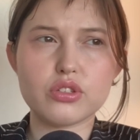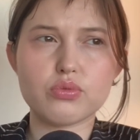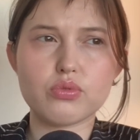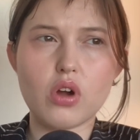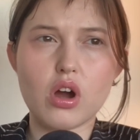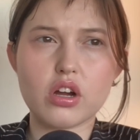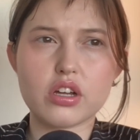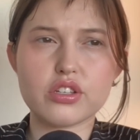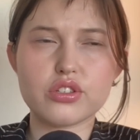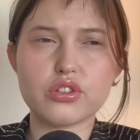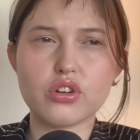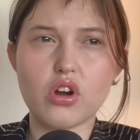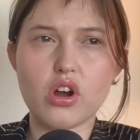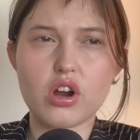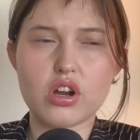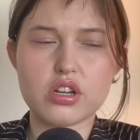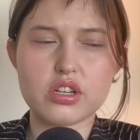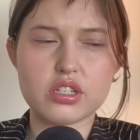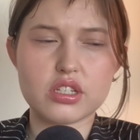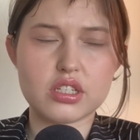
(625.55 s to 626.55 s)
rock
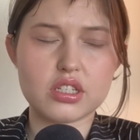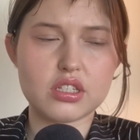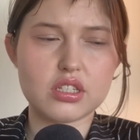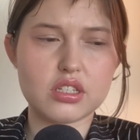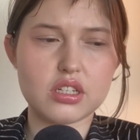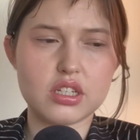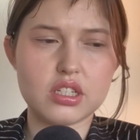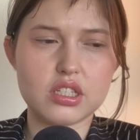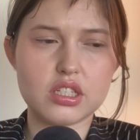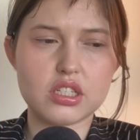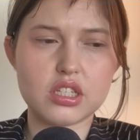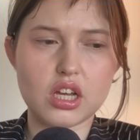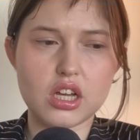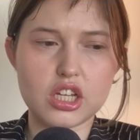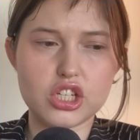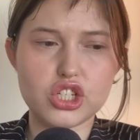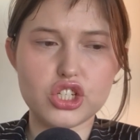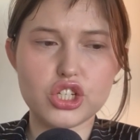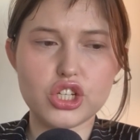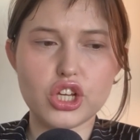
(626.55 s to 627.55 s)
stars, and
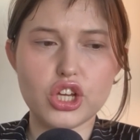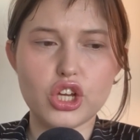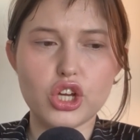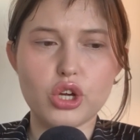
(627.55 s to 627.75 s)
such,